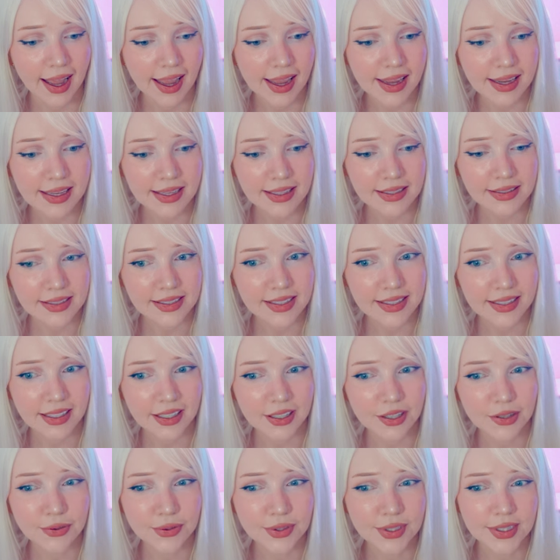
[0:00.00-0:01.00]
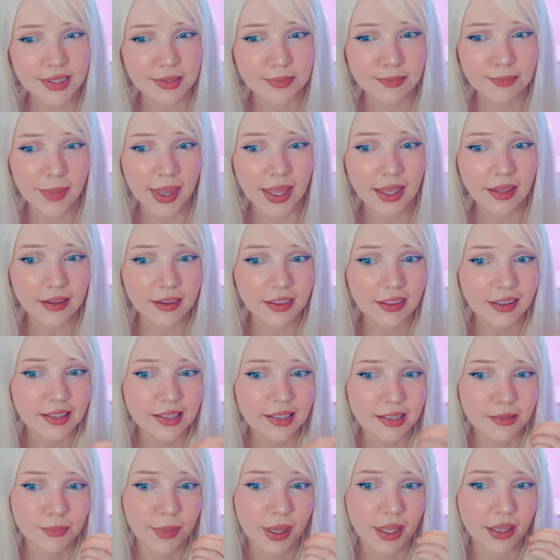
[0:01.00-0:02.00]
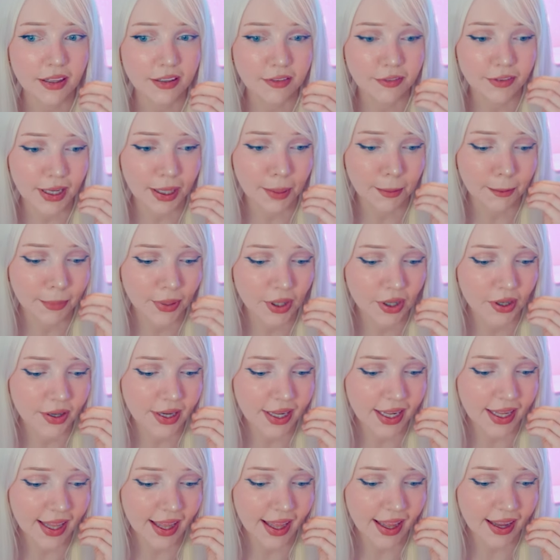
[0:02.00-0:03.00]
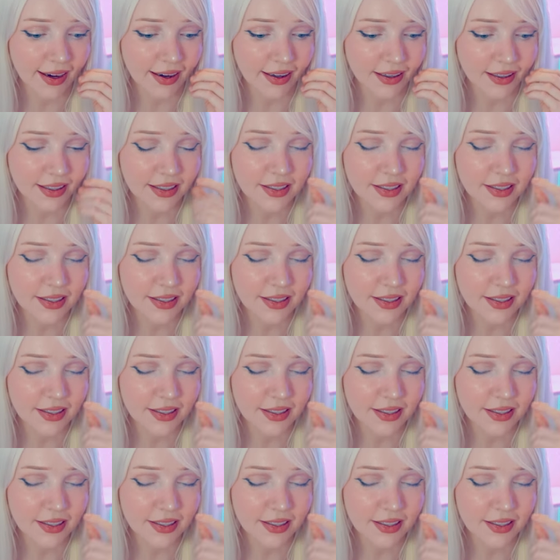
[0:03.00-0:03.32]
And you smell the smell of like burning hair.